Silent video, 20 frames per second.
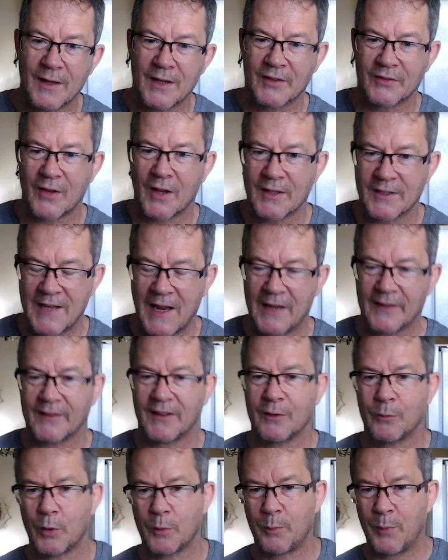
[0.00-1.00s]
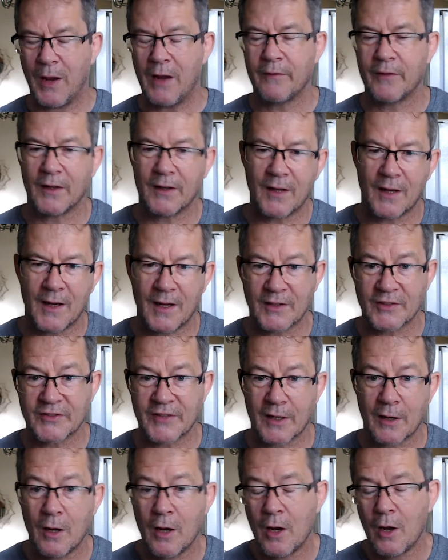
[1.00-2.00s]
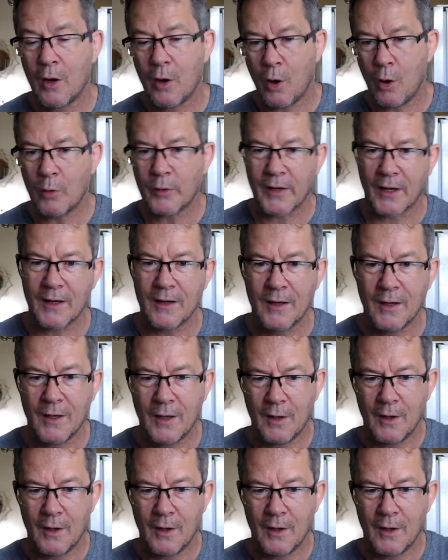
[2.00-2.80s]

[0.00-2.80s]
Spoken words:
is that Tesla would pivot and say, okay,